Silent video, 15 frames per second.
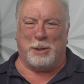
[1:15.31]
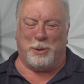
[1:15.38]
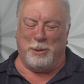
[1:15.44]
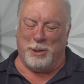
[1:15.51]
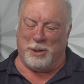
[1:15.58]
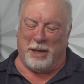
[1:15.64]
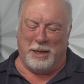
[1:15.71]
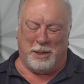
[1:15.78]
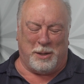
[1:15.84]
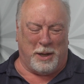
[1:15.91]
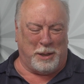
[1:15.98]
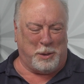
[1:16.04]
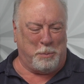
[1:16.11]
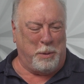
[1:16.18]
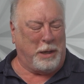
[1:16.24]
As soon as I
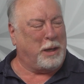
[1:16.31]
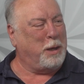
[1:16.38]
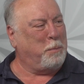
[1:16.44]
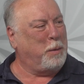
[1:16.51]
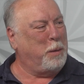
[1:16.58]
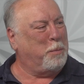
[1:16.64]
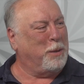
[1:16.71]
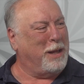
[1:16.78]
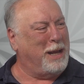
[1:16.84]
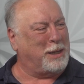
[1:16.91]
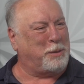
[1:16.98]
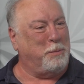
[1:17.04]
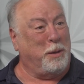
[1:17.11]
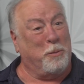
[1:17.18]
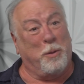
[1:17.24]
start speaking, people
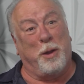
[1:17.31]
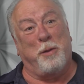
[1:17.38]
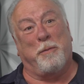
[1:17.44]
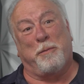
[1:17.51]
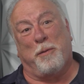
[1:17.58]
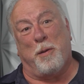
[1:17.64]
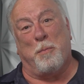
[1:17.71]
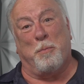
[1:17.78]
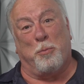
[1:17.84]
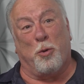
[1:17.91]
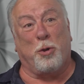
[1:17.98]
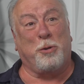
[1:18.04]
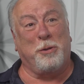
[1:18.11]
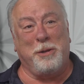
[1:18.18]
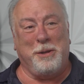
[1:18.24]
ask me, where are you from?
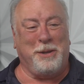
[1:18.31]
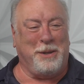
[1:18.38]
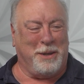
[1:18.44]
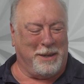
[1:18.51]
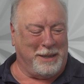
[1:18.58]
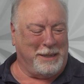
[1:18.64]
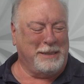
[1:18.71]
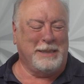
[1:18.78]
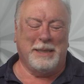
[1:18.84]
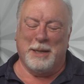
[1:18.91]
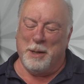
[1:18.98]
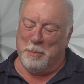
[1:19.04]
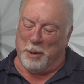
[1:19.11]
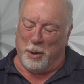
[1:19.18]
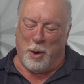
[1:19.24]
Brooklyn?
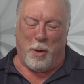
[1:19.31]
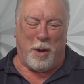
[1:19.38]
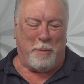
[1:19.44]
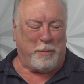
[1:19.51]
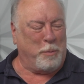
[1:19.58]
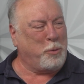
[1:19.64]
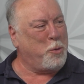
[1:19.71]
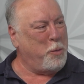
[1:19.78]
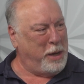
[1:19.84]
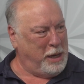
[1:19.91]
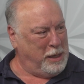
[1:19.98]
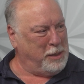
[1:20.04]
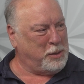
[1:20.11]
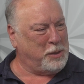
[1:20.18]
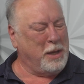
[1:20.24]
But no, I'm from
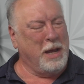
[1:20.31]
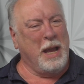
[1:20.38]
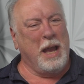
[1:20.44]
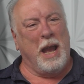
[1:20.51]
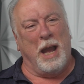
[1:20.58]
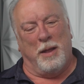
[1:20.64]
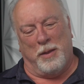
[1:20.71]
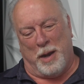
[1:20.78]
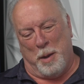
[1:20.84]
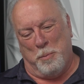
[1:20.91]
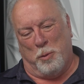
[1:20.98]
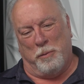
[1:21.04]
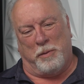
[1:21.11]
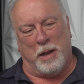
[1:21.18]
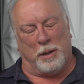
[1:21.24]
Queens. And then I
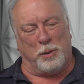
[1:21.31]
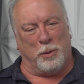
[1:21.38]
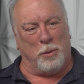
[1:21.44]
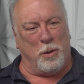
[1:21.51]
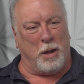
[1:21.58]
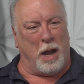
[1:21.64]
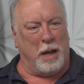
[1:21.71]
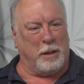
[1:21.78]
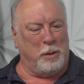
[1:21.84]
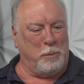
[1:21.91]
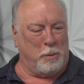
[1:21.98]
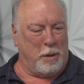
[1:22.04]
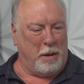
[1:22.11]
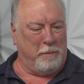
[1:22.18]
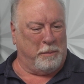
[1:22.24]
moved out to Long Island,
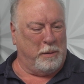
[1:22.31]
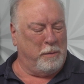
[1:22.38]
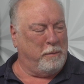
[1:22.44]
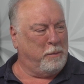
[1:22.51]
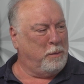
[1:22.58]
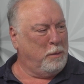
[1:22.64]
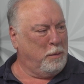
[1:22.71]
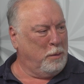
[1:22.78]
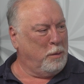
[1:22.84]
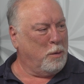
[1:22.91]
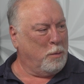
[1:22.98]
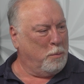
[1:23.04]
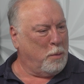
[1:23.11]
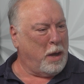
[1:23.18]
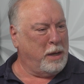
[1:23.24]
where I've lived,
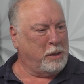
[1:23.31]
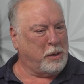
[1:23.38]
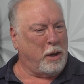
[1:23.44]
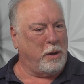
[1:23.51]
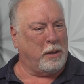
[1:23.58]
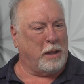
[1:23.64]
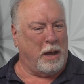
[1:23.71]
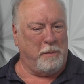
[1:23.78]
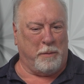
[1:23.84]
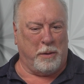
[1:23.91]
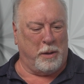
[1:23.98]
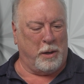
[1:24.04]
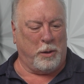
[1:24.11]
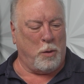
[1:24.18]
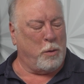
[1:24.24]
my entire life
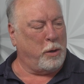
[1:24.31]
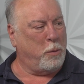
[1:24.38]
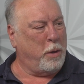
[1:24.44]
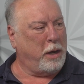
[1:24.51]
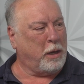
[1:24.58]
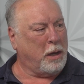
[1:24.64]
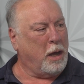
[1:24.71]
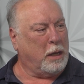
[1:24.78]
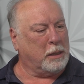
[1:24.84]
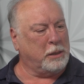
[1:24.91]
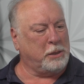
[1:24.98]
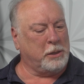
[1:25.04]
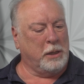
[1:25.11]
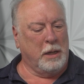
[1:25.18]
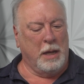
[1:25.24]
other than going away to
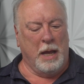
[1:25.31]
college.